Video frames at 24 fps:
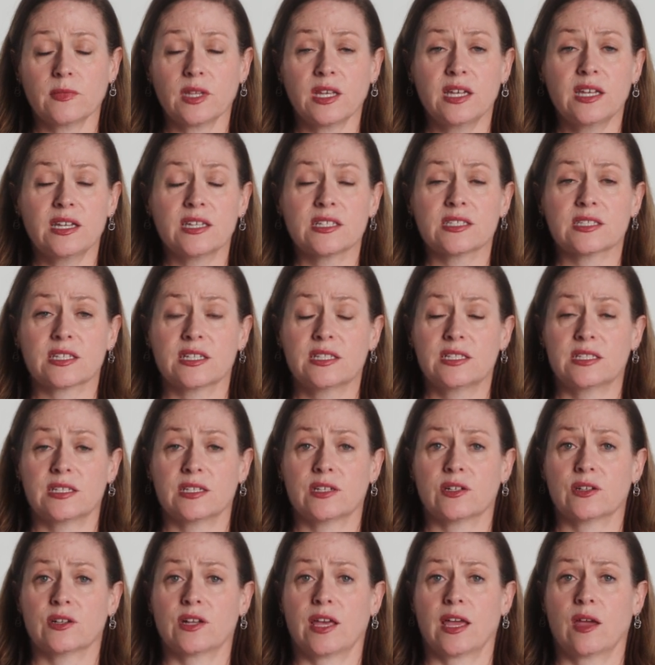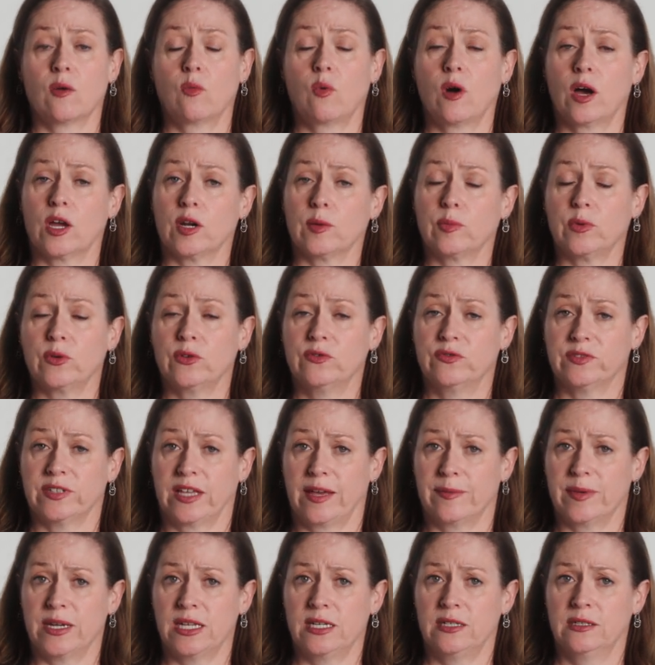It is considered a waterproof
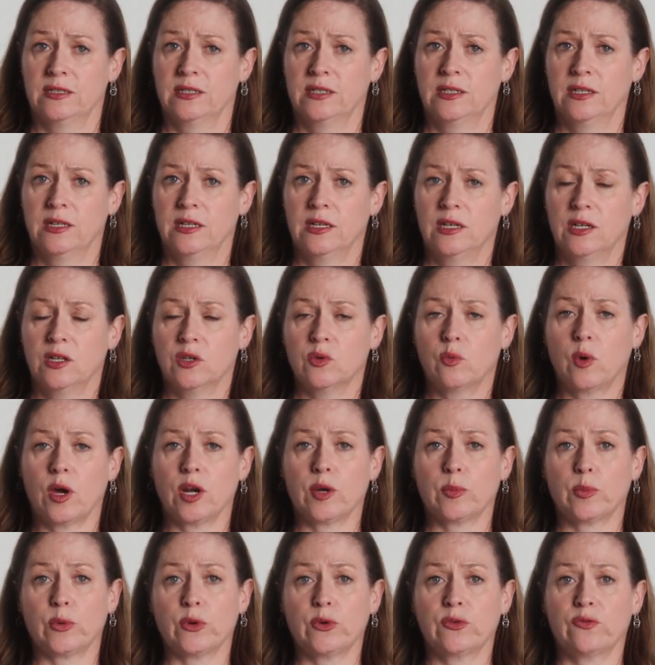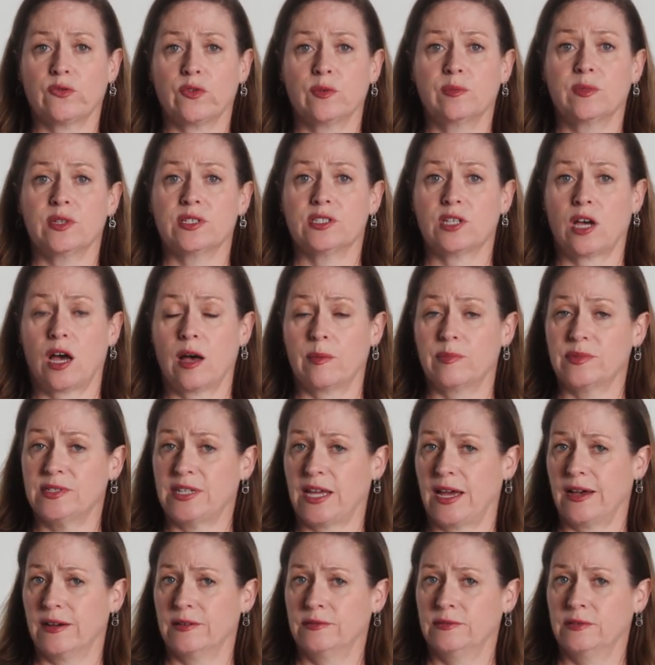laminate, waterproof from the top
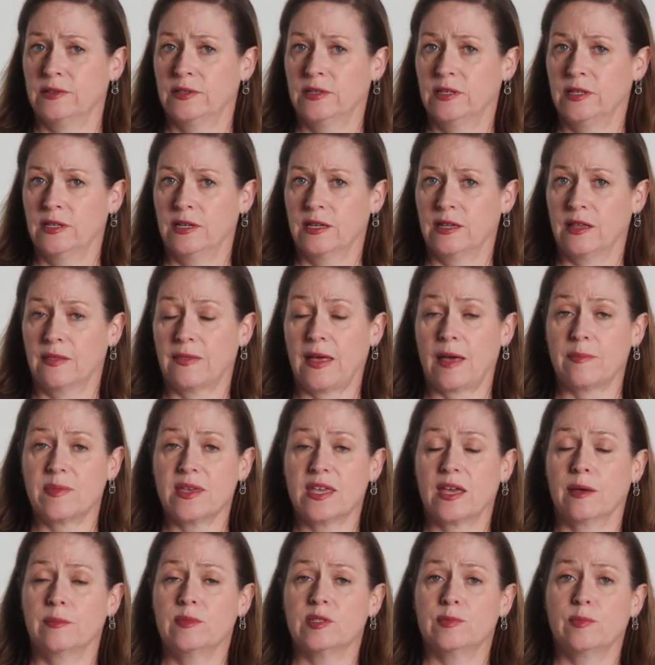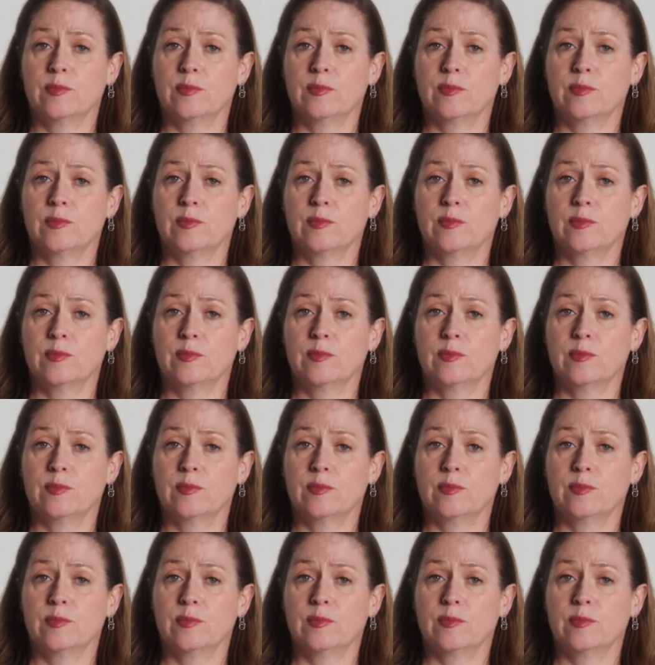down. That becomes